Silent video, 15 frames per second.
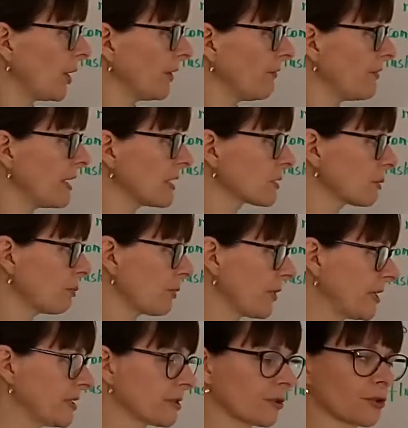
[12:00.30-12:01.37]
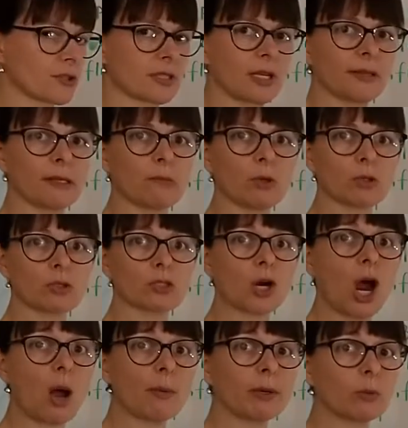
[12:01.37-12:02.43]
on vasopressors. And the most
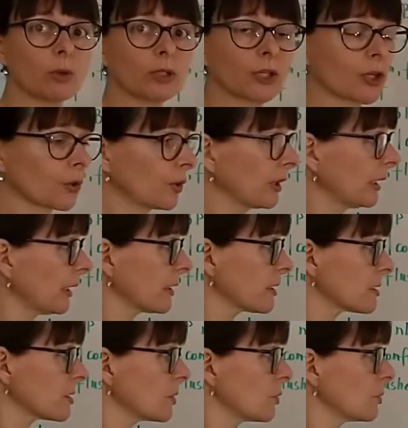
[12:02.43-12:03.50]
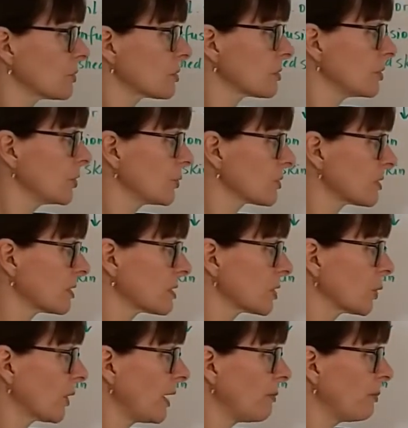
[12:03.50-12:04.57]
common one currently is used, used is
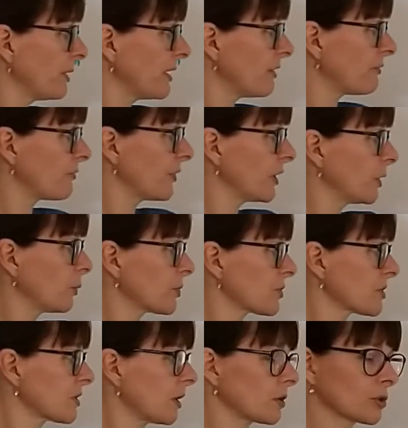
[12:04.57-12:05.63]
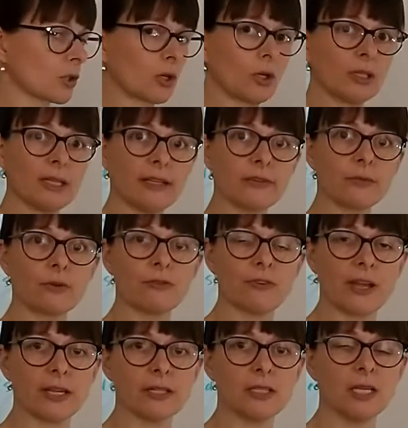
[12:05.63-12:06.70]
norepinephrine, which is also called
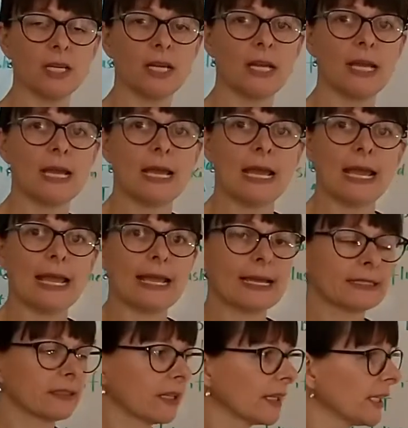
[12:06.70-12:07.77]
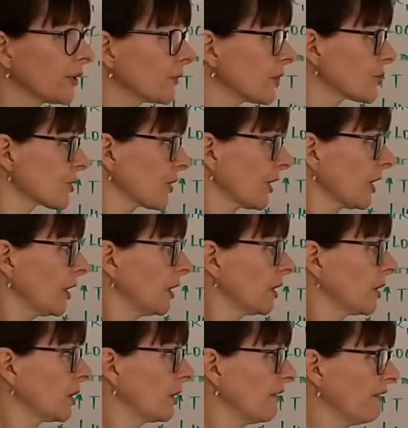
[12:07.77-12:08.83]
Levophed. And the literature
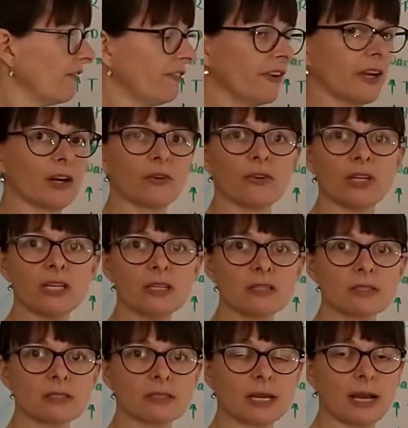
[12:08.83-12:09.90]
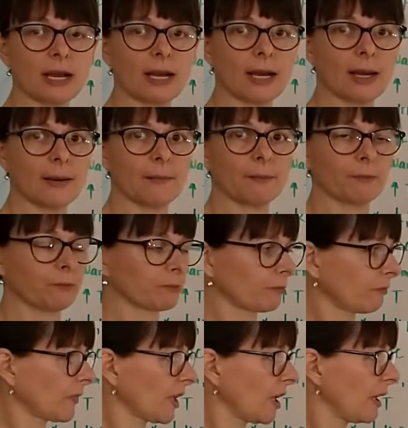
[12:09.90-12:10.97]
here varies. Um,
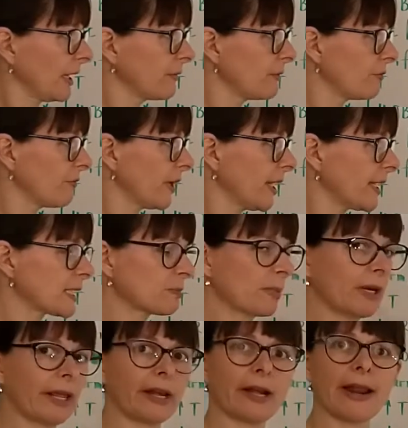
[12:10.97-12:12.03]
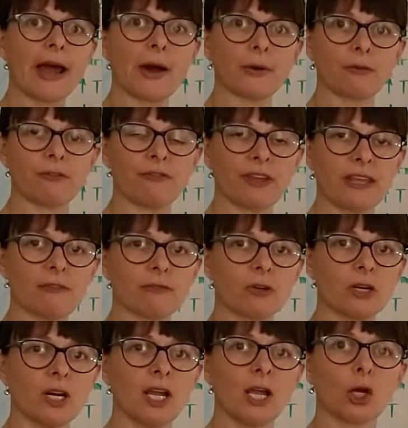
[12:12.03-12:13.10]
Levophed has been in and out of
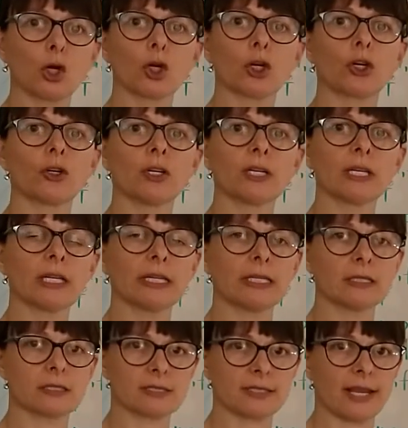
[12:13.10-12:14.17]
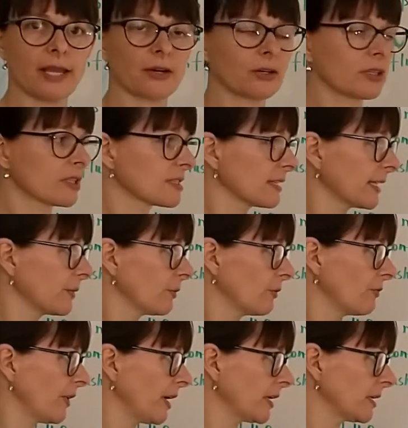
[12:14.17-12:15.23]
favor. Currently, the standard is
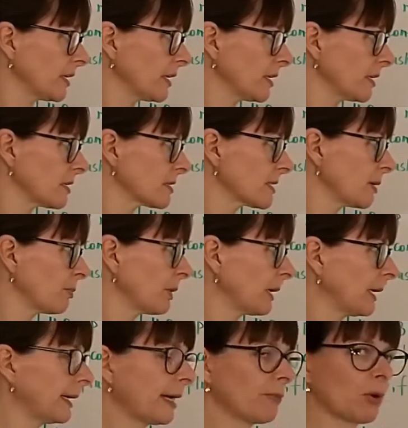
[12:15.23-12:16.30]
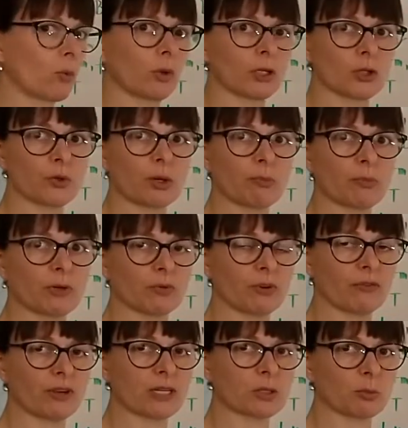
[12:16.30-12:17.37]
Levophed is typically number one treatment
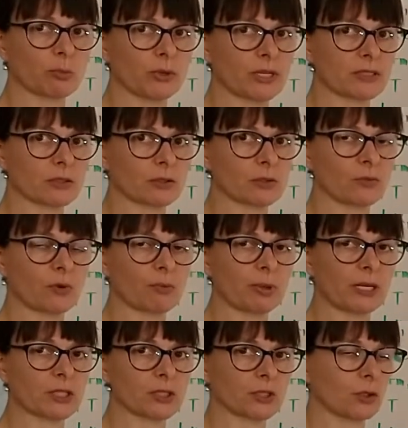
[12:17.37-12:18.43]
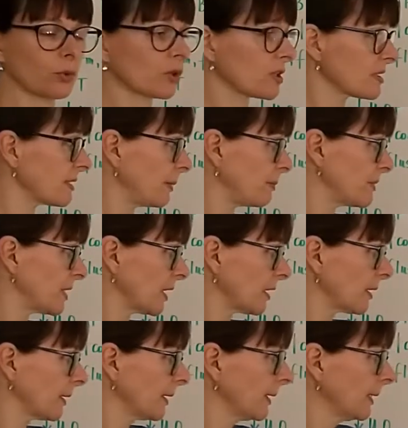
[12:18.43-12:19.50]
for vasopressor for patients who are septic.
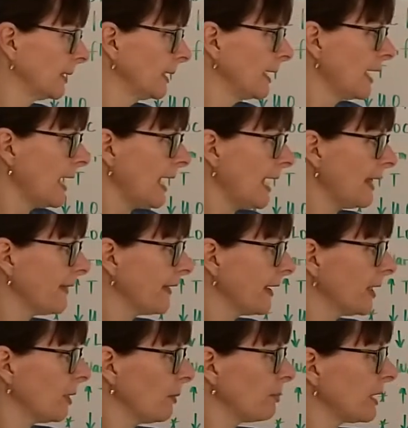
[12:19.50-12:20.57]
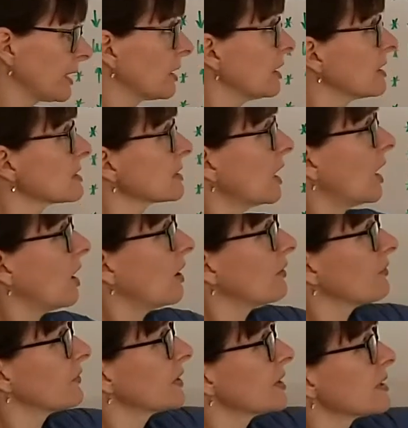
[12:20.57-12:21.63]
And then because
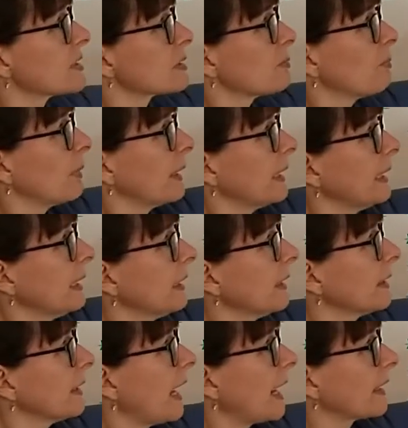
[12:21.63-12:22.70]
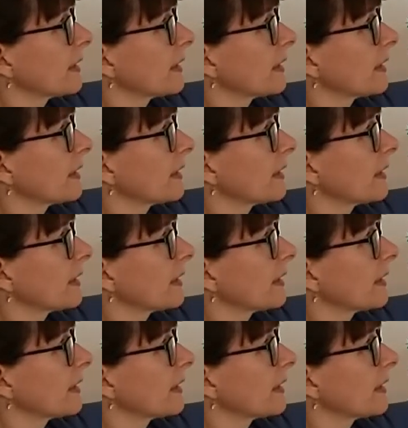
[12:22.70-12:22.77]
of this platelet